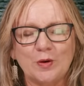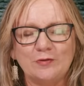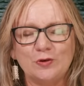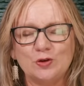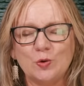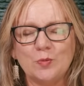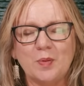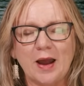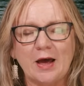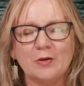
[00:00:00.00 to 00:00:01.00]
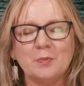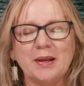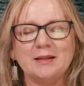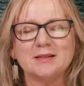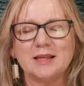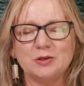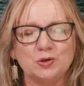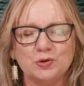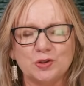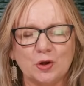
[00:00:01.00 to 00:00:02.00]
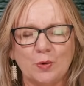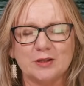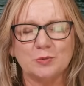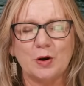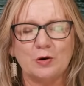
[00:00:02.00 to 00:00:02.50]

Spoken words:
But if you do it by other means, then do so as